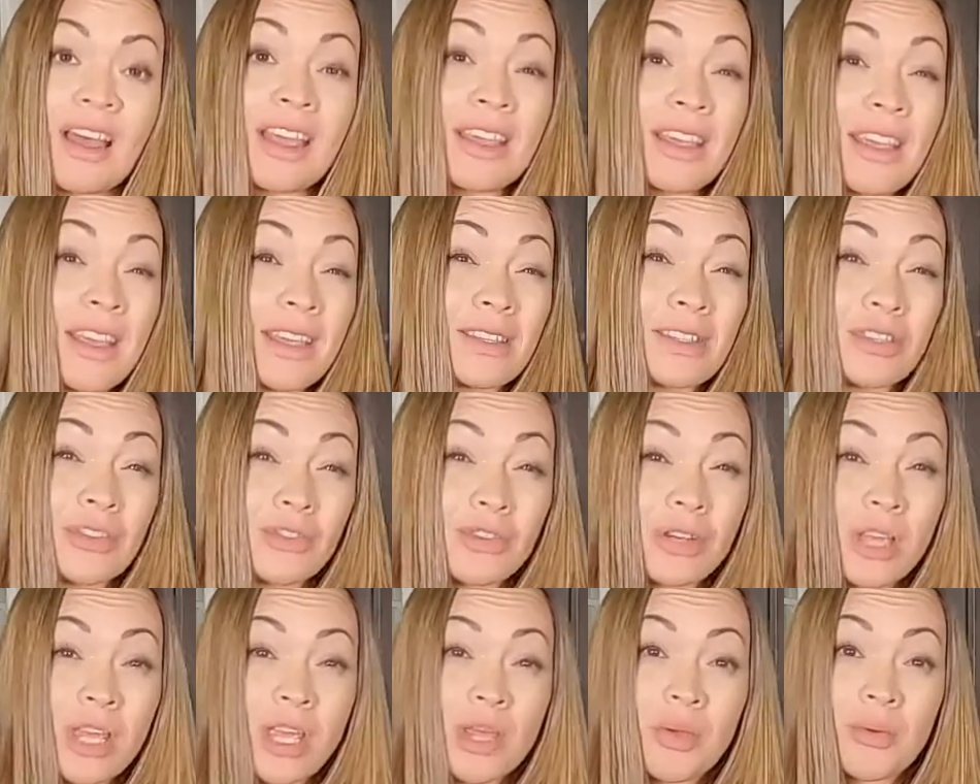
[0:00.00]

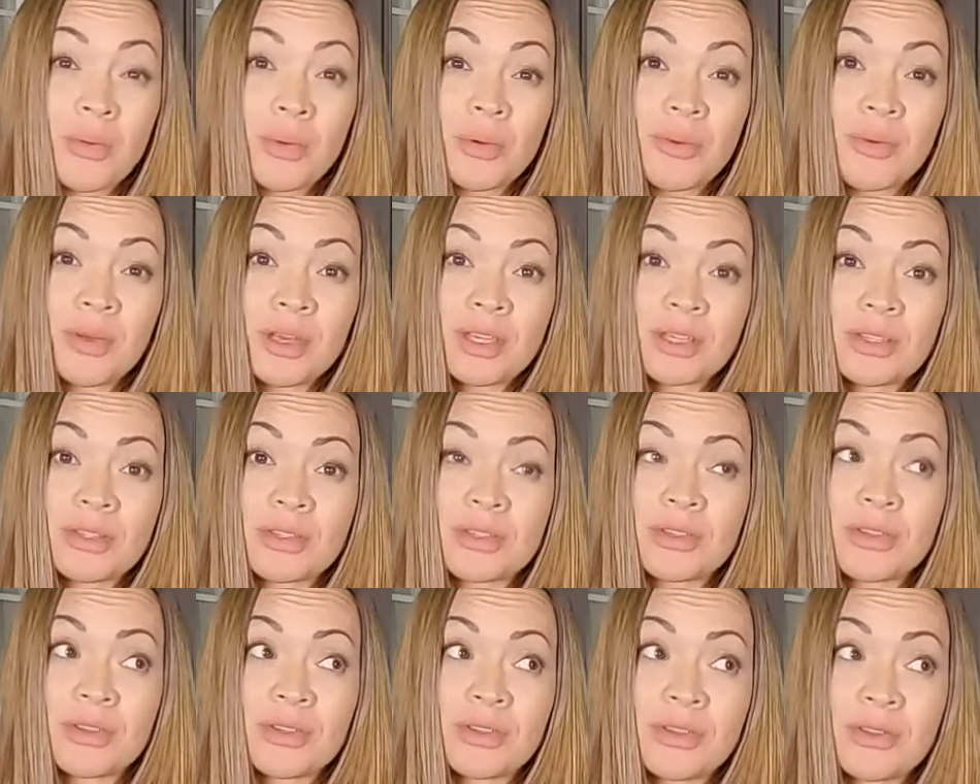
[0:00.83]
Yesterday we went
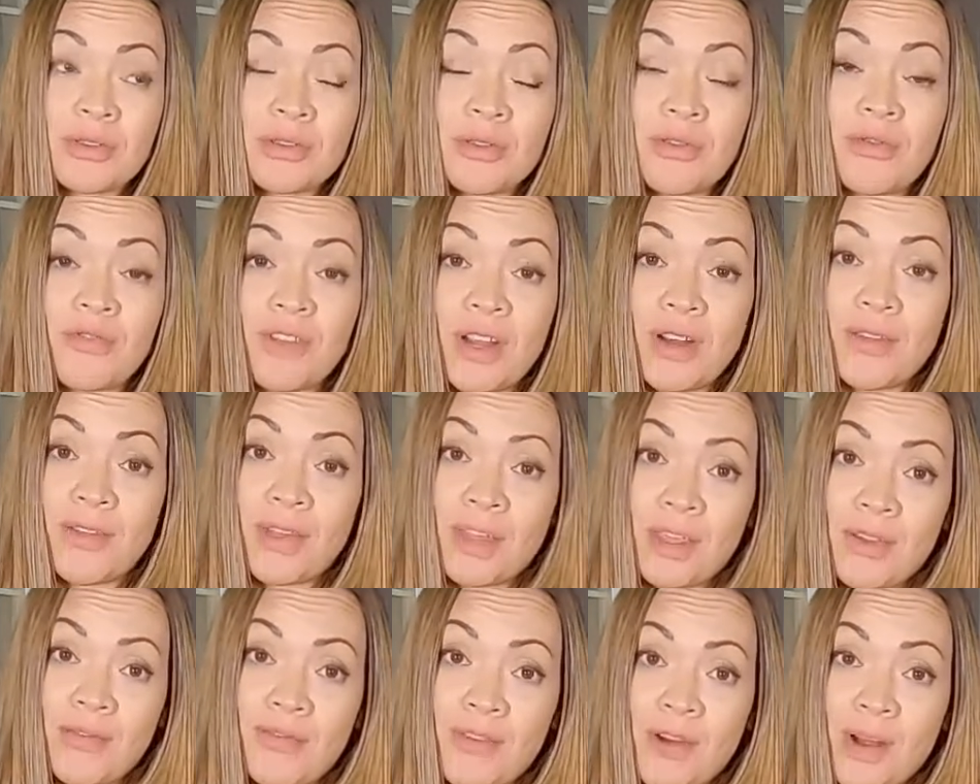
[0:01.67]
to Fair
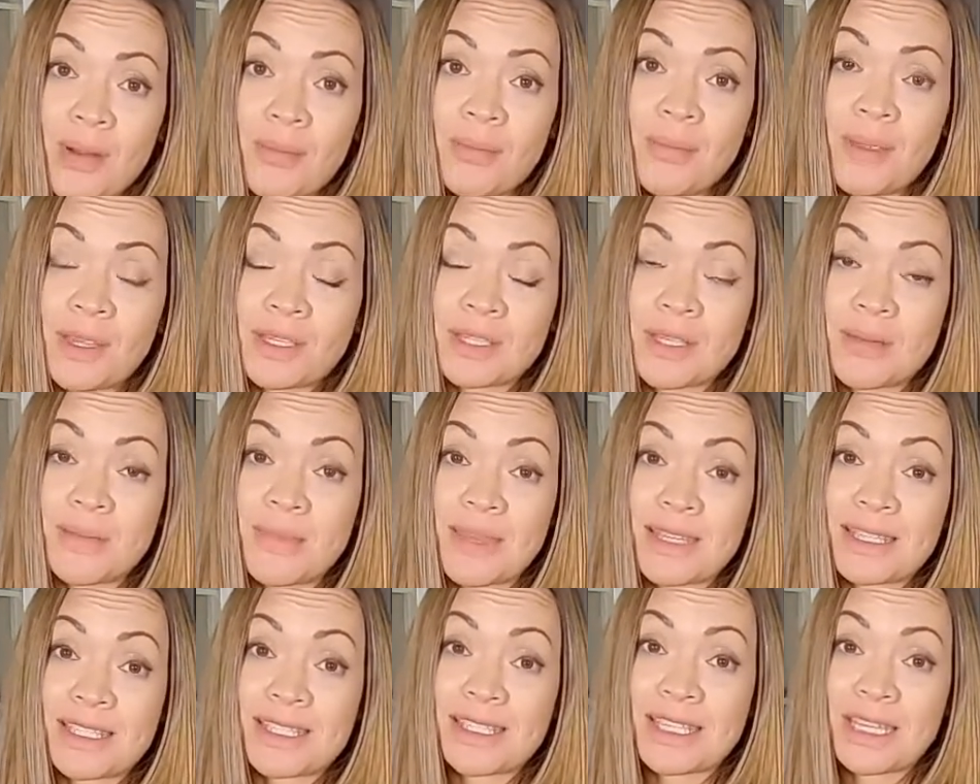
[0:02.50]
Valley Farm, picked up my
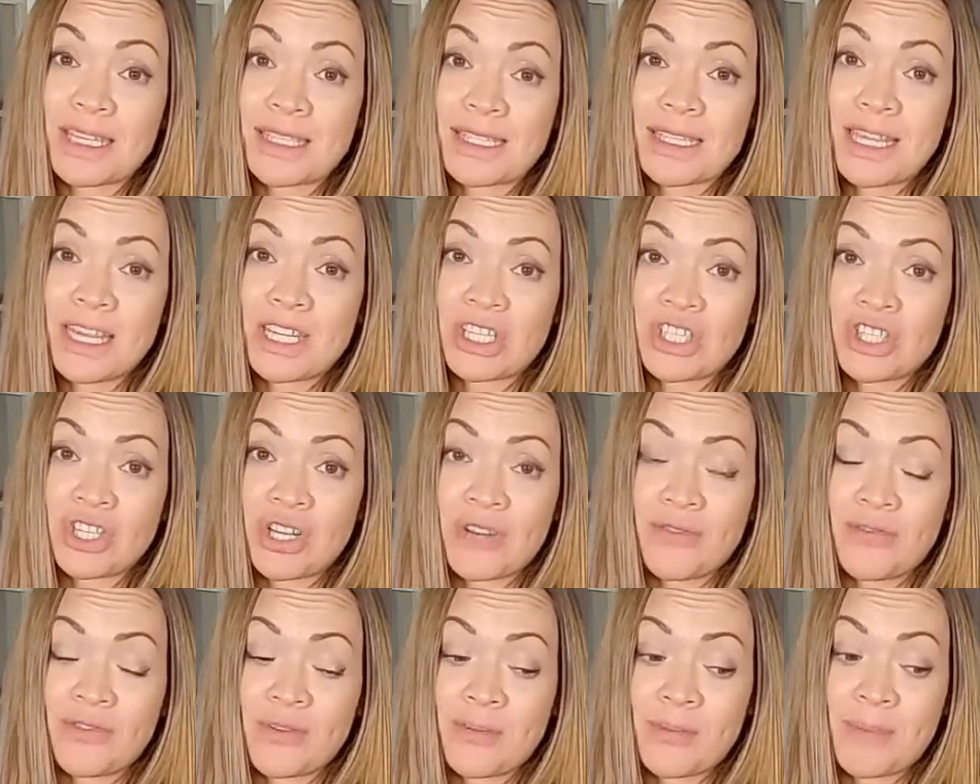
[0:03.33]
CSA share
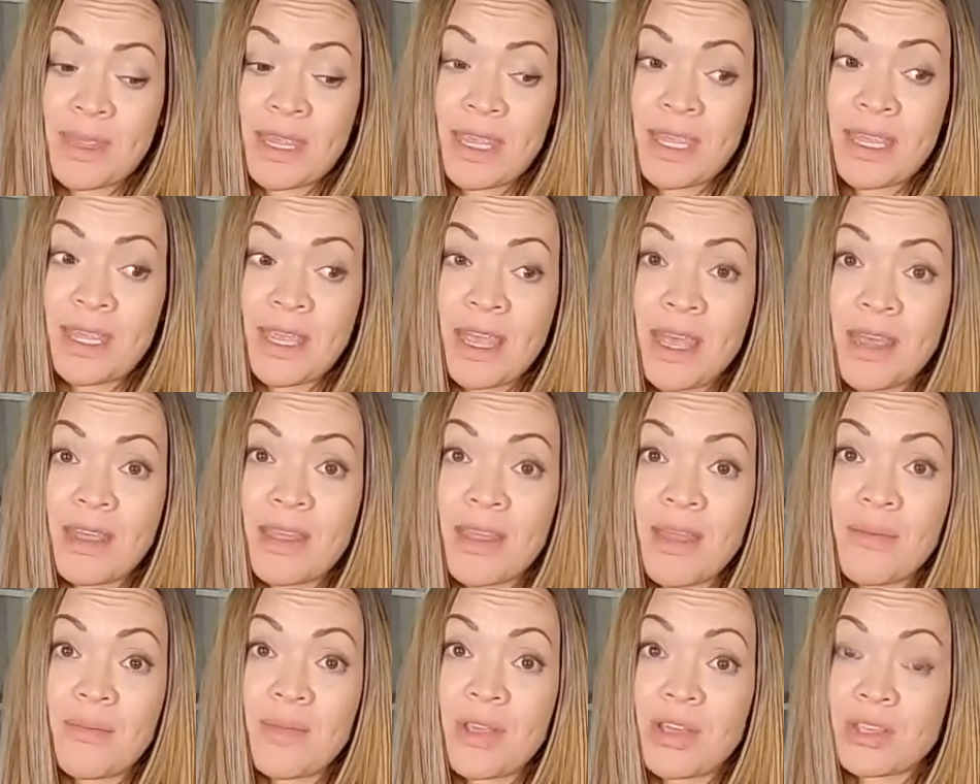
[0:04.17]
for meat, and
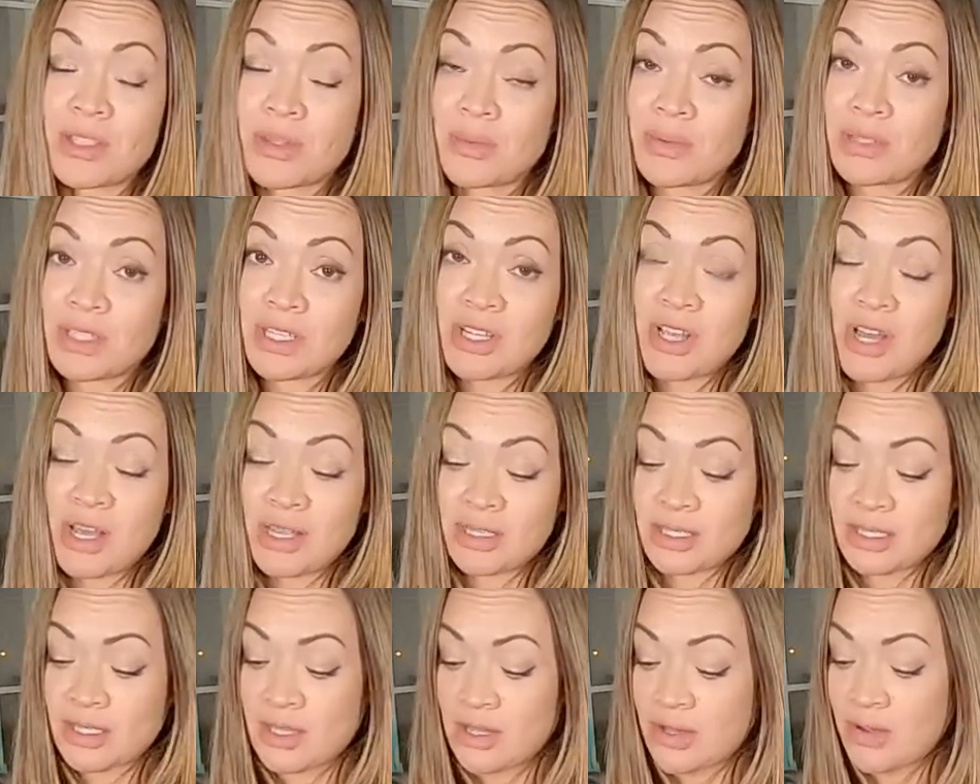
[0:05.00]
then we also went to
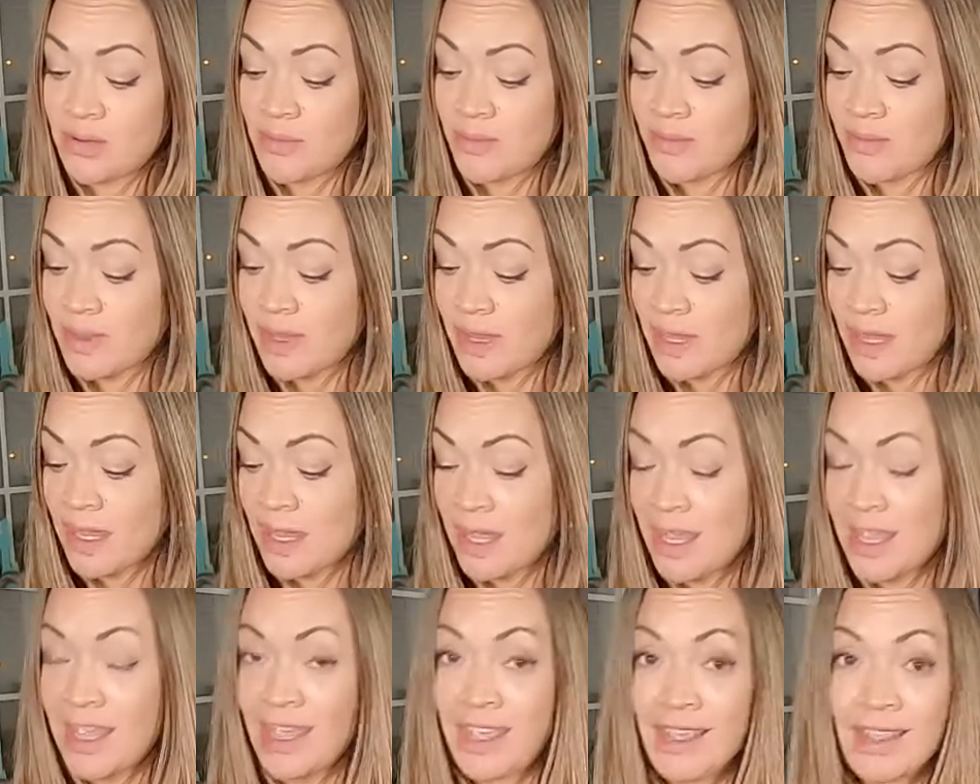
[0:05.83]
Costco
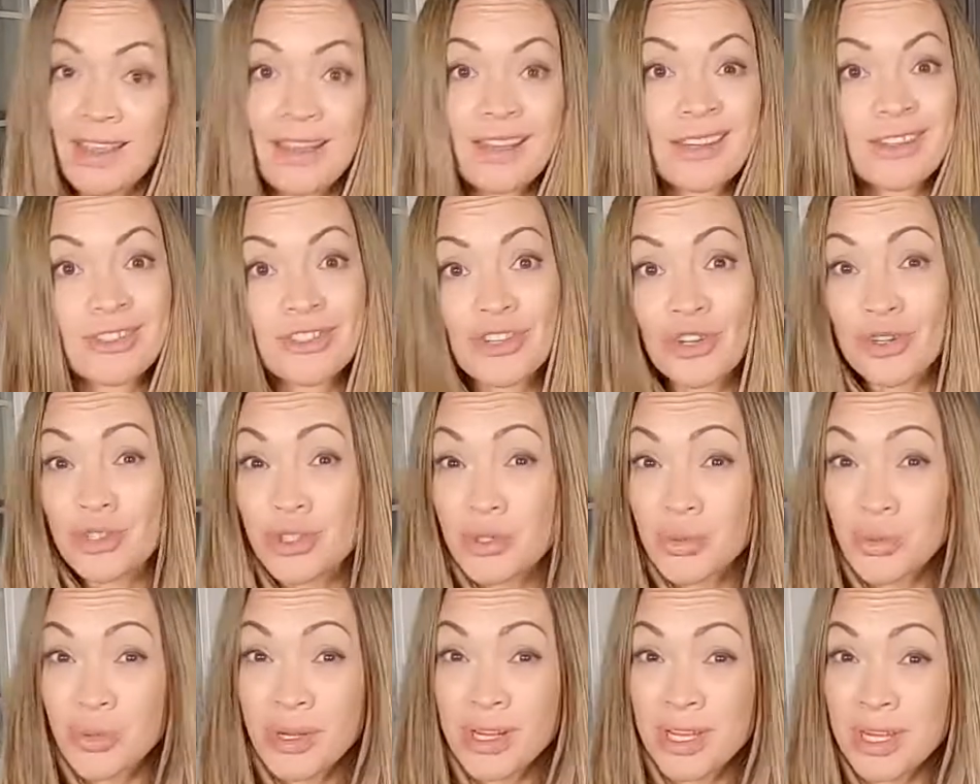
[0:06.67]
and kind of showed
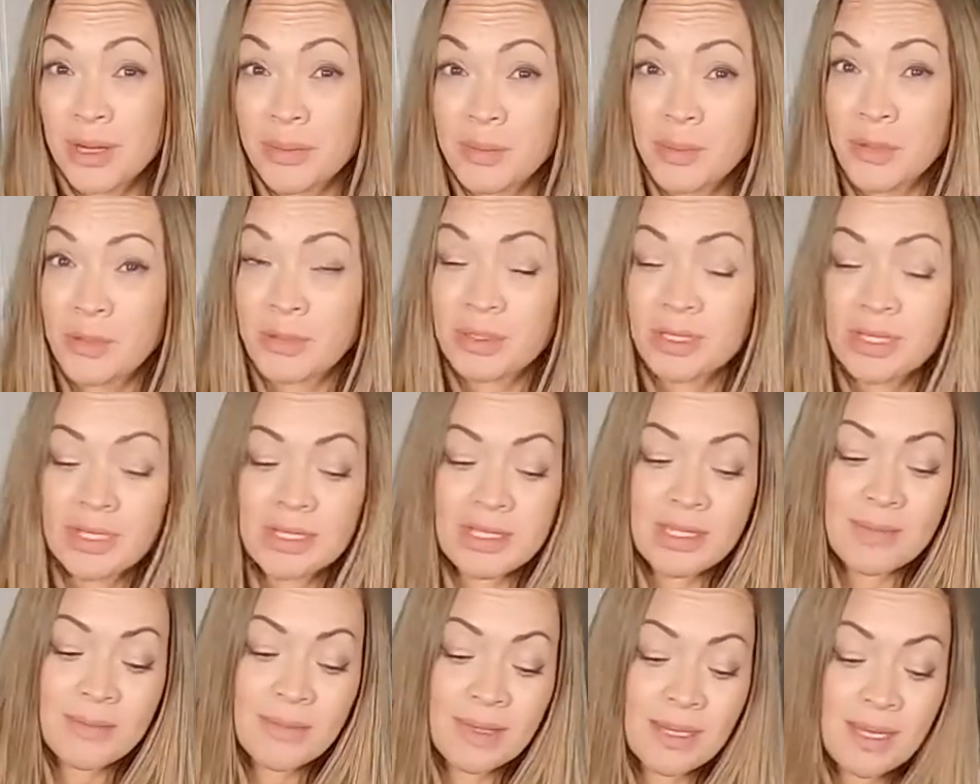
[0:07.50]
you what kind of proteins
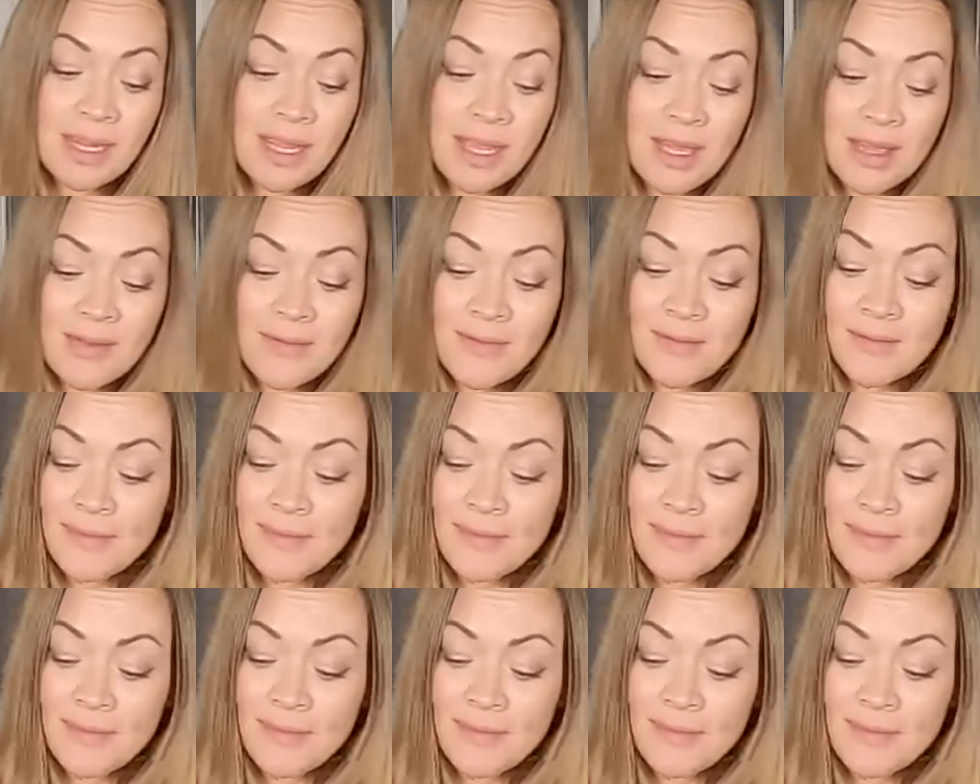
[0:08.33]
I'm going to have.